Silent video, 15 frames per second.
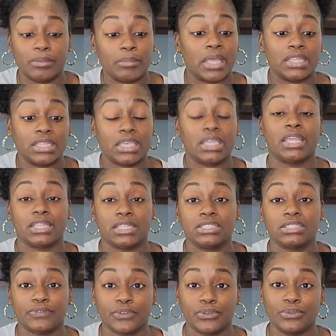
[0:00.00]
by looking at this
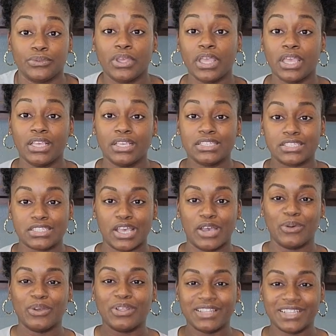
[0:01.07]
fruit. So
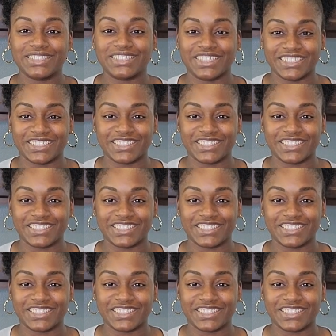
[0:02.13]
let's get